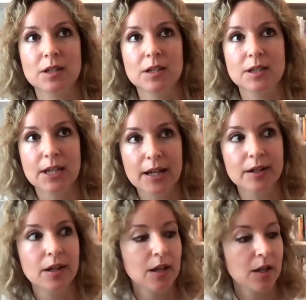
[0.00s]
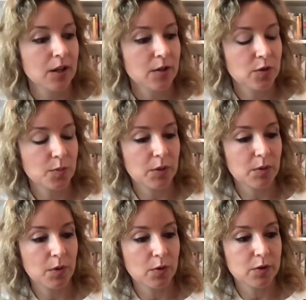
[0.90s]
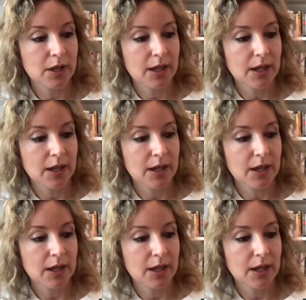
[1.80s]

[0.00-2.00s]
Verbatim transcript: us again to be remote.